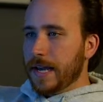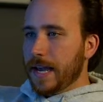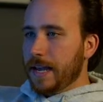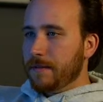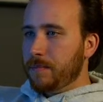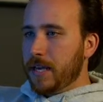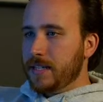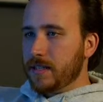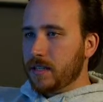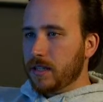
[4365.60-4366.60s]
And
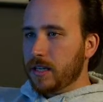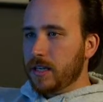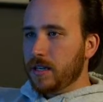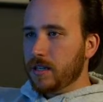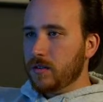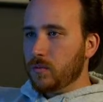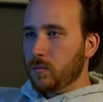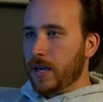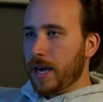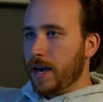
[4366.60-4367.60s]
basically
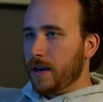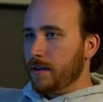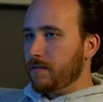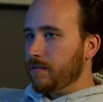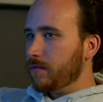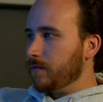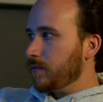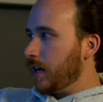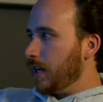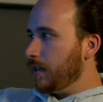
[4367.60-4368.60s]
we have
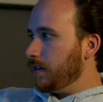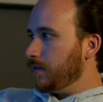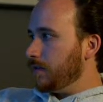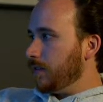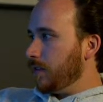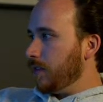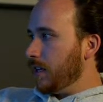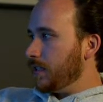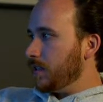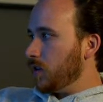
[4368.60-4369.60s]
kind of,
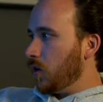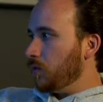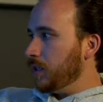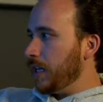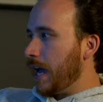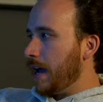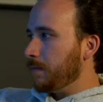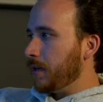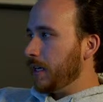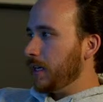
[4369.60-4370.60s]
this is only
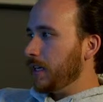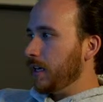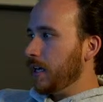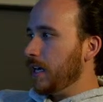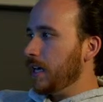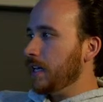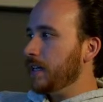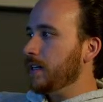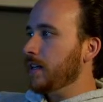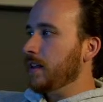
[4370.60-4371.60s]
happening
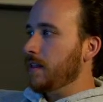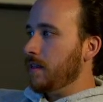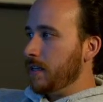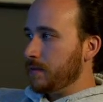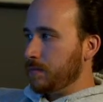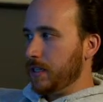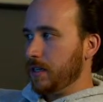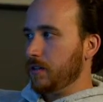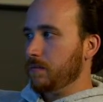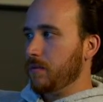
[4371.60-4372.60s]
in this
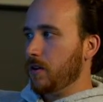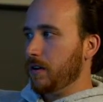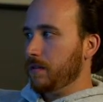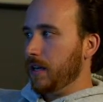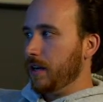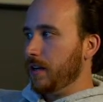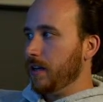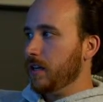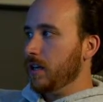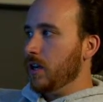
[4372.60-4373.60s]
particular part of the
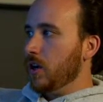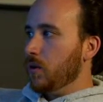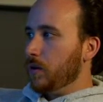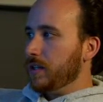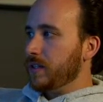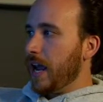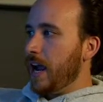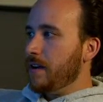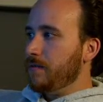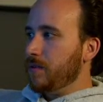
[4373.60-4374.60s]
area, whereas
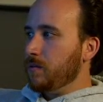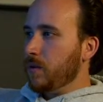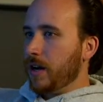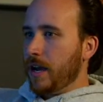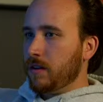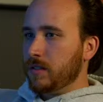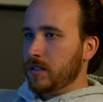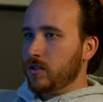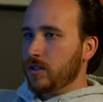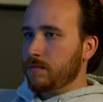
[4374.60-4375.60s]
everywhere else
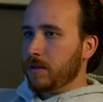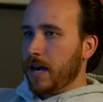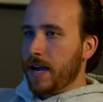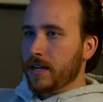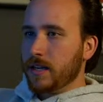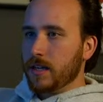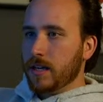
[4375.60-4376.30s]
it's just black.